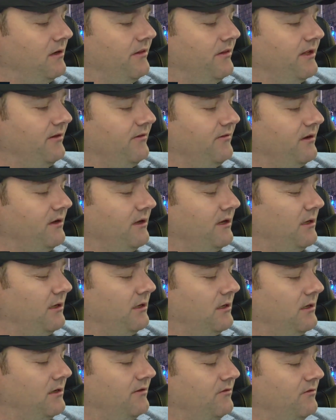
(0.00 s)
that's
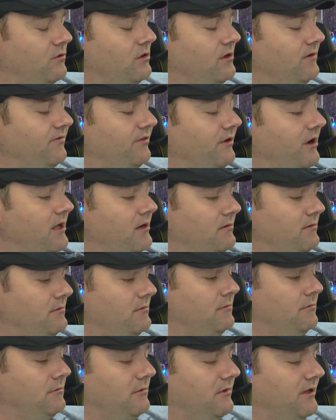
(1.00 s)
a school of thought
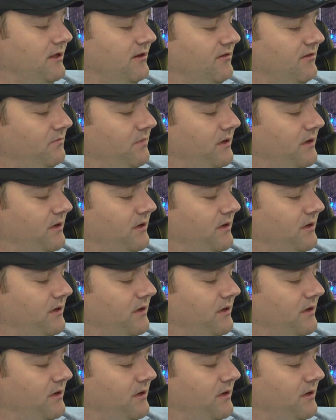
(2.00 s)
that's